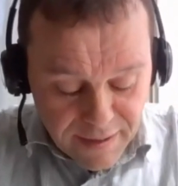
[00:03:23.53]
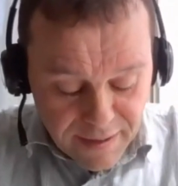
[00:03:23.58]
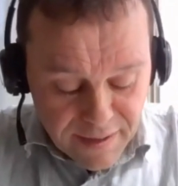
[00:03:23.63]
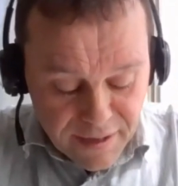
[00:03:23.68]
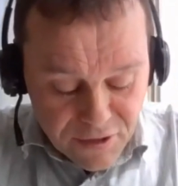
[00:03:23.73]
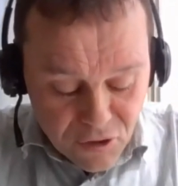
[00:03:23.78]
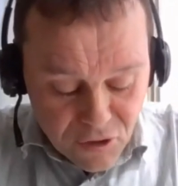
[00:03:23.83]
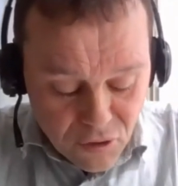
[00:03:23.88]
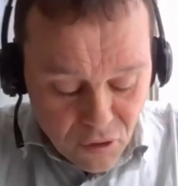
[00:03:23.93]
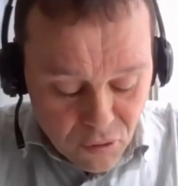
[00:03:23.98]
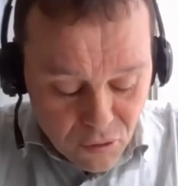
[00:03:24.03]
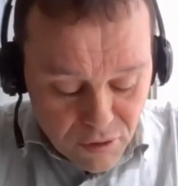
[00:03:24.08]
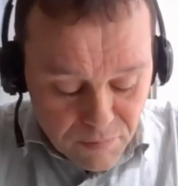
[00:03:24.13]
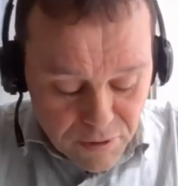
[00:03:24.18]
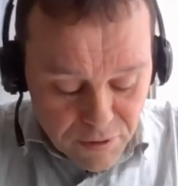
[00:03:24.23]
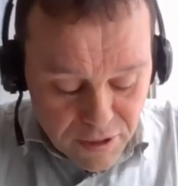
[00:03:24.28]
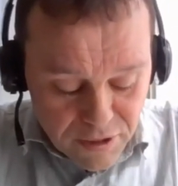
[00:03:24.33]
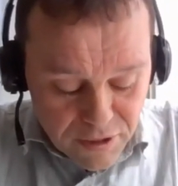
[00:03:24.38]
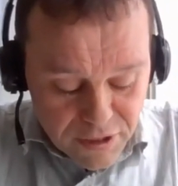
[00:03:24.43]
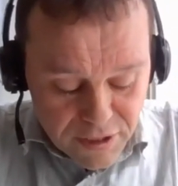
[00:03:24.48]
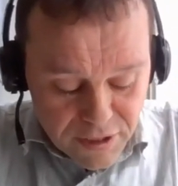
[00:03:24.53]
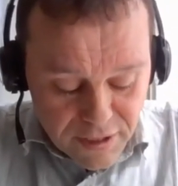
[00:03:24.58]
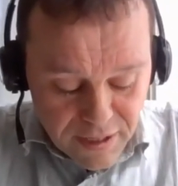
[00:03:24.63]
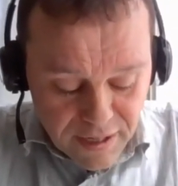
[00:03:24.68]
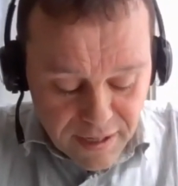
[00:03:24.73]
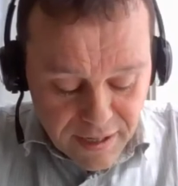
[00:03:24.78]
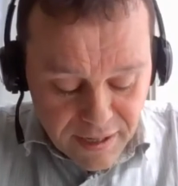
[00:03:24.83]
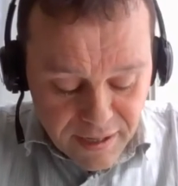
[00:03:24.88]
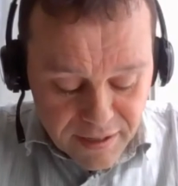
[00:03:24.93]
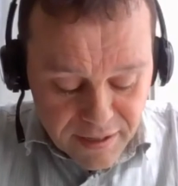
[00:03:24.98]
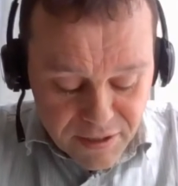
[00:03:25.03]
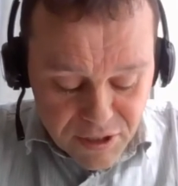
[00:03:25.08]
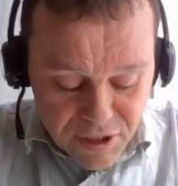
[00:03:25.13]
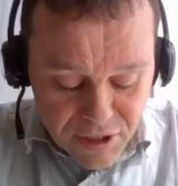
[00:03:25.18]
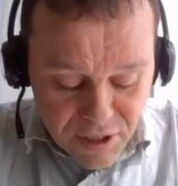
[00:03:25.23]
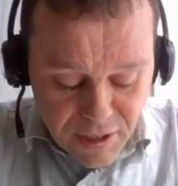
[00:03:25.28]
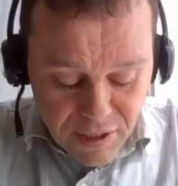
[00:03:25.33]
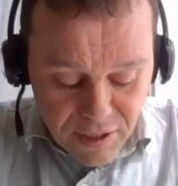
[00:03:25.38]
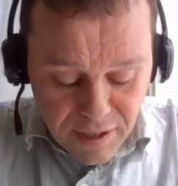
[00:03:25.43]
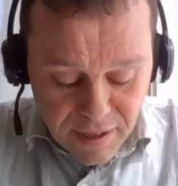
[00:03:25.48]
in your own ability and
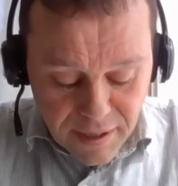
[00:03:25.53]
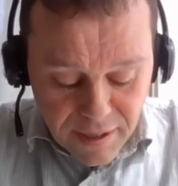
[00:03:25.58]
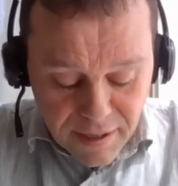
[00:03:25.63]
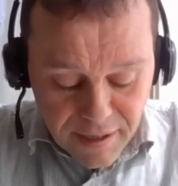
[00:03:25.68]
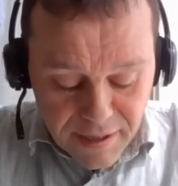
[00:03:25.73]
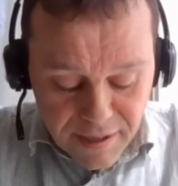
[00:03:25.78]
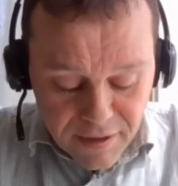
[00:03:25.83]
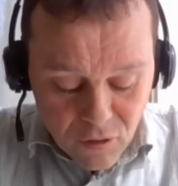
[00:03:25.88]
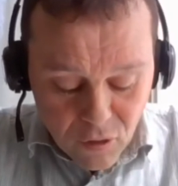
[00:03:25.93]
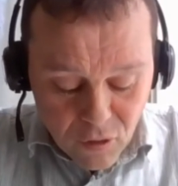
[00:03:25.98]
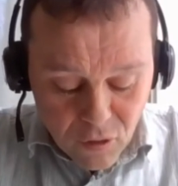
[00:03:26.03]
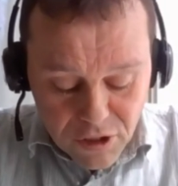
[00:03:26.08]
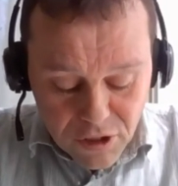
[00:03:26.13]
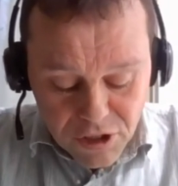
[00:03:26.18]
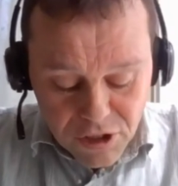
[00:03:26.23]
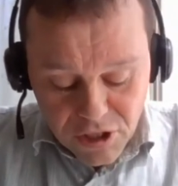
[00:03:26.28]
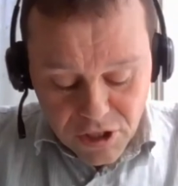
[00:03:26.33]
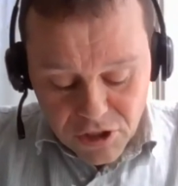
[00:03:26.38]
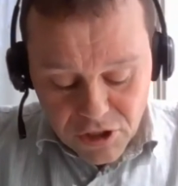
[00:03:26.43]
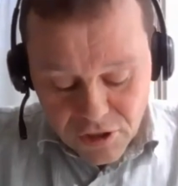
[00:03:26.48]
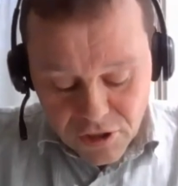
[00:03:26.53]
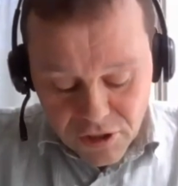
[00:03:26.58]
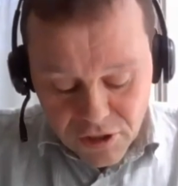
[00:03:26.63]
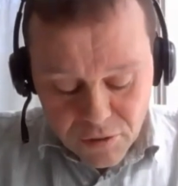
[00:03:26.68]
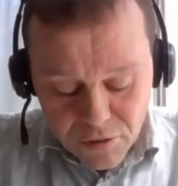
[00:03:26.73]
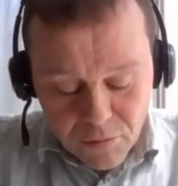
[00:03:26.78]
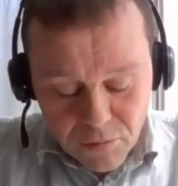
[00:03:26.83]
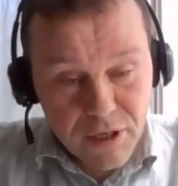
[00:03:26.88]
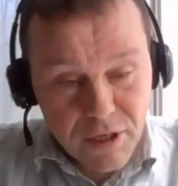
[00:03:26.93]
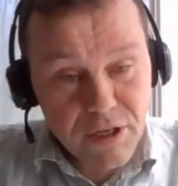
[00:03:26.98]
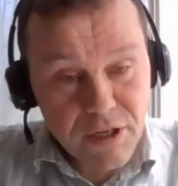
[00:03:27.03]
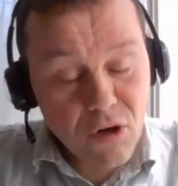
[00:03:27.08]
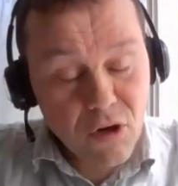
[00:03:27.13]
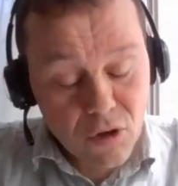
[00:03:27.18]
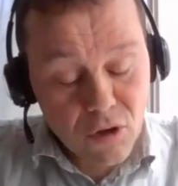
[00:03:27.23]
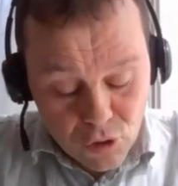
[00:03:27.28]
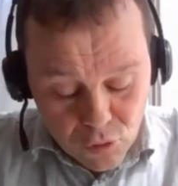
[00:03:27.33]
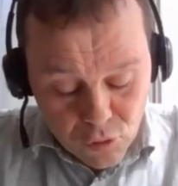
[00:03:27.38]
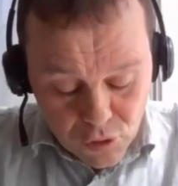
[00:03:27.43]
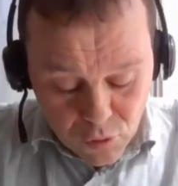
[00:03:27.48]
in organizations that you might
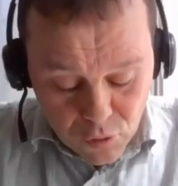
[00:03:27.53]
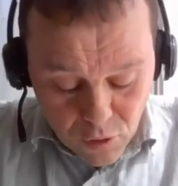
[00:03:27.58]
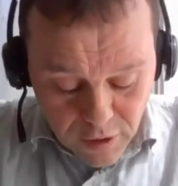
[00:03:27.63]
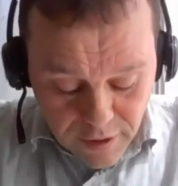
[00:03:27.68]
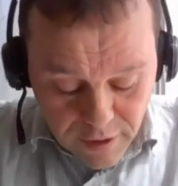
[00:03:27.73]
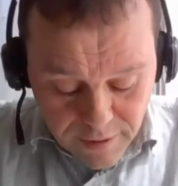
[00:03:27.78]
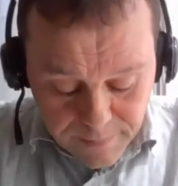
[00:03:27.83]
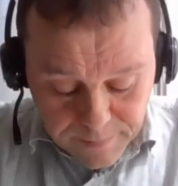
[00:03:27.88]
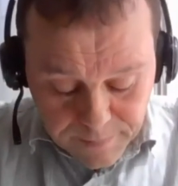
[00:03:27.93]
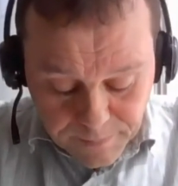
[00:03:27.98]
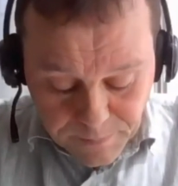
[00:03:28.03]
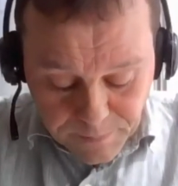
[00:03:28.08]
choose to work in.